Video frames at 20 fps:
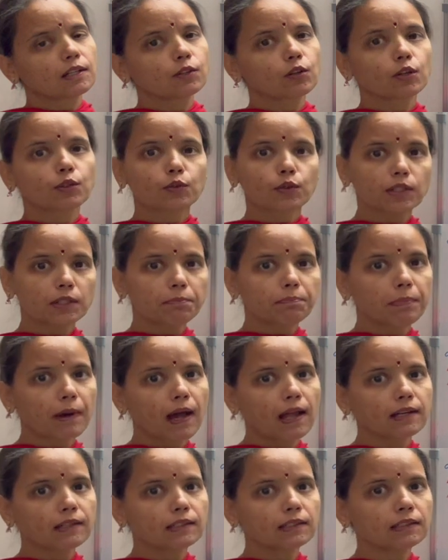not only
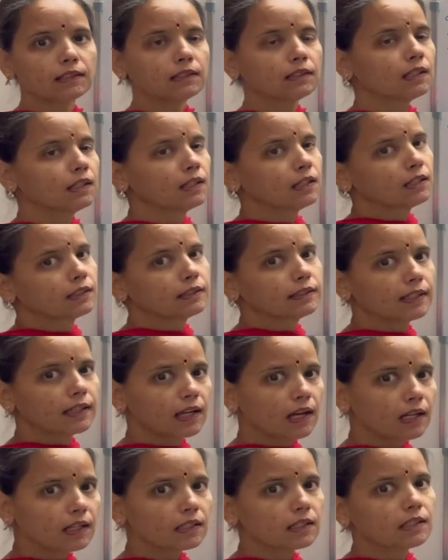parallel, they
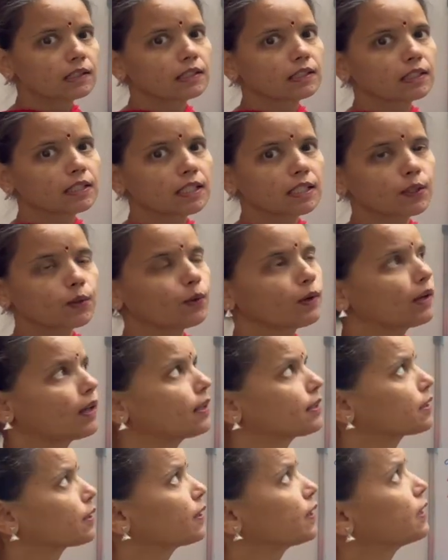are equal
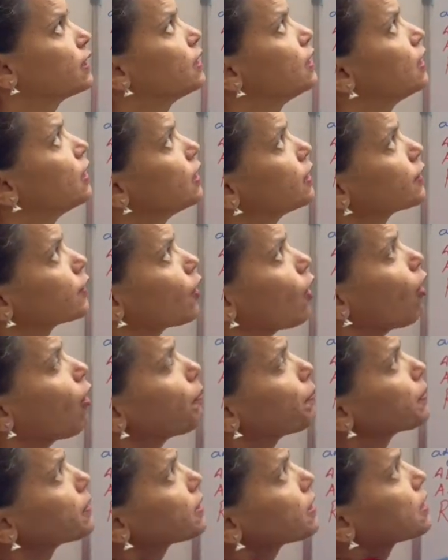as well. So
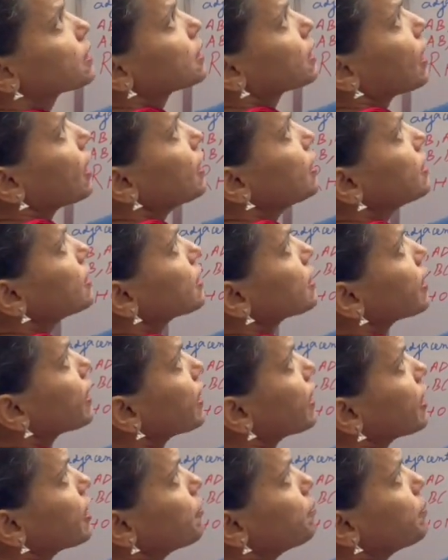opposite sides
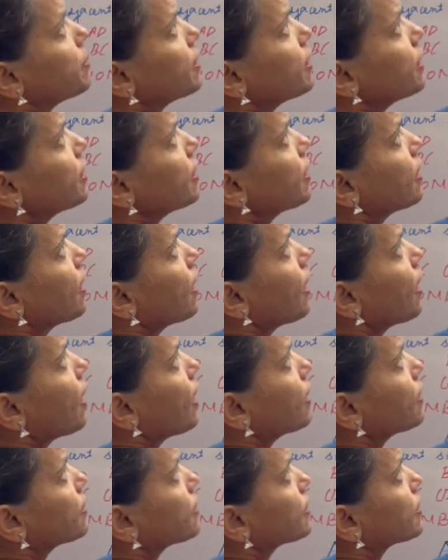AB
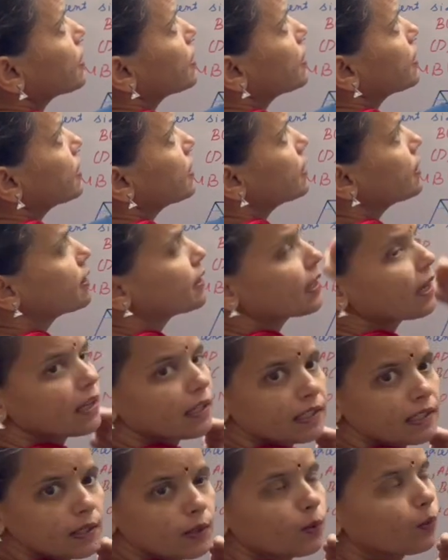and CD, they
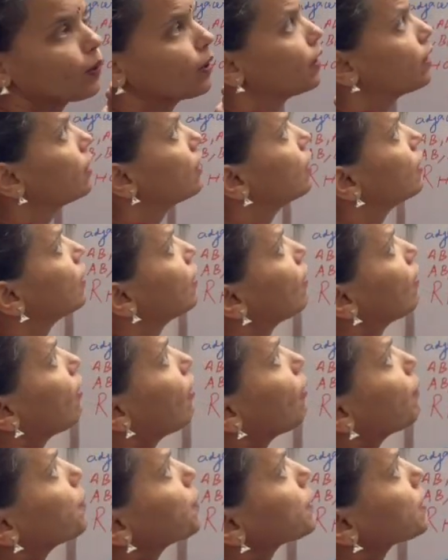are equal.
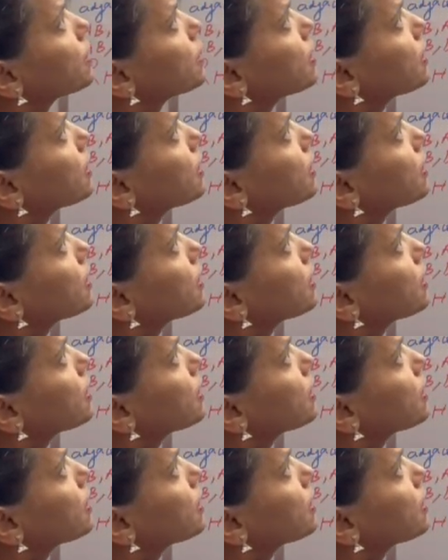Opposite